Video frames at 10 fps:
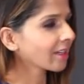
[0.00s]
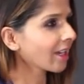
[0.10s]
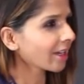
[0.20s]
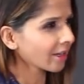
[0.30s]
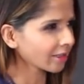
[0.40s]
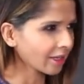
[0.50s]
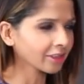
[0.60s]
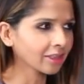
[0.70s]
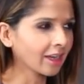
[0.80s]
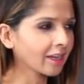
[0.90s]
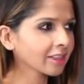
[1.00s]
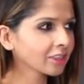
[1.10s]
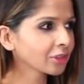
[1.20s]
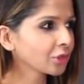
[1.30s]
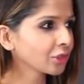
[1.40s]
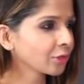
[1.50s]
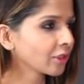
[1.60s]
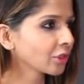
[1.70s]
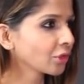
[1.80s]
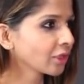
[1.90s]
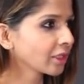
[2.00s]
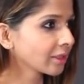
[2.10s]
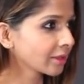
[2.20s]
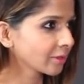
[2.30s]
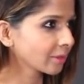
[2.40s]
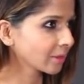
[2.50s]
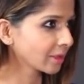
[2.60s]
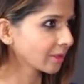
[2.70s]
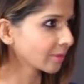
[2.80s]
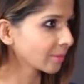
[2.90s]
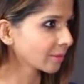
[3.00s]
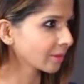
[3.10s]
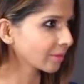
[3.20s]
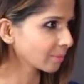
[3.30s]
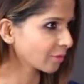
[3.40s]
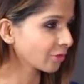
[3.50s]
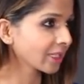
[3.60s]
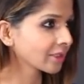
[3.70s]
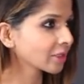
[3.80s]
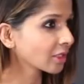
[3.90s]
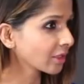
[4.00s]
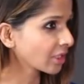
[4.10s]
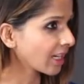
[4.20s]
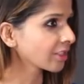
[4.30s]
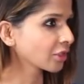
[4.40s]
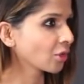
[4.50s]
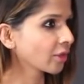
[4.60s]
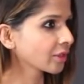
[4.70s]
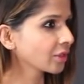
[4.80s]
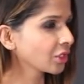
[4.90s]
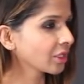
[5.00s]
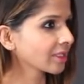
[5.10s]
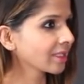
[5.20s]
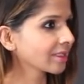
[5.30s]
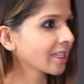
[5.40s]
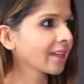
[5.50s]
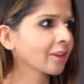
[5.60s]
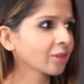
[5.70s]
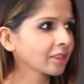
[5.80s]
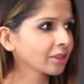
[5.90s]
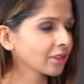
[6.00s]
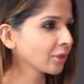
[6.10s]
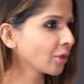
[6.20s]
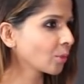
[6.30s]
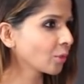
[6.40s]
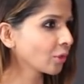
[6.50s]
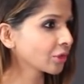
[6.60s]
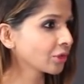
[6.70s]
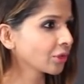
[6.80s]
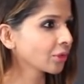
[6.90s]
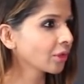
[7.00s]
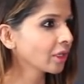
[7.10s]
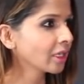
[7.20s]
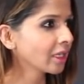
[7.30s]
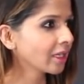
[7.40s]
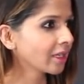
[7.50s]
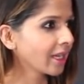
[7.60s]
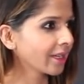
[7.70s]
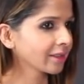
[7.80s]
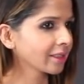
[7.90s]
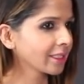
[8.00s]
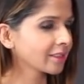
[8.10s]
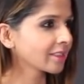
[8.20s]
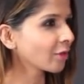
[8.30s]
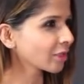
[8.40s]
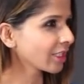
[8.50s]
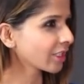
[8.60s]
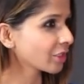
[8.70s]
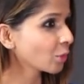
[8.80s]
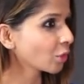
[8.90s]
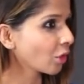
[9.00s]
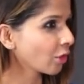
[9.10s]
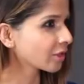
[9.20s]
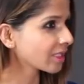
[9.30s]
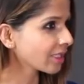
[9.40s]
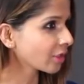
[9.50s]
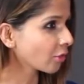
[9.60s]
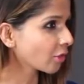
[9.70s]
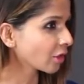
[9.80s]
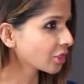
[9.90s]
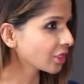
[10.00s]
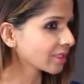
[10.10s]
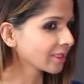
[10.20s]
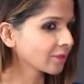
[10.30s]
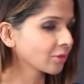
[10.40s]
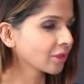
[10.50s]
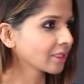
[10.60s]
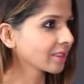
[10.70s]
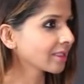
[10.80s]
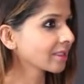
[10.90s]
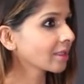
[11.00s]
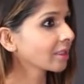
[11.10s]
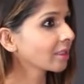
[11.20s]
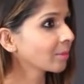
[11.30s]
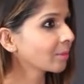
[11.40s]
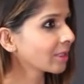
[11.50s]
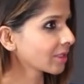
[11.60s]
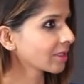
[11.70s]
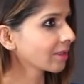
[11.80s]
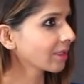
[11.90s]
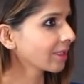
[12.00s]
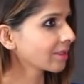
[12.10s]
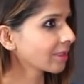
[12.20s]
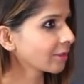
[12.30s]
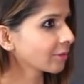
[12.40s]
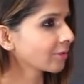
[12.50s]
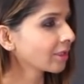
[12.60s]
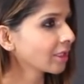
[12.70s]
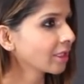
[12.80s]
I heard you refer to the phrase Christ consciousness, and I read it in your book too. Mm-hmm. And it sounds like it's of a state of consciousness versus the person itself.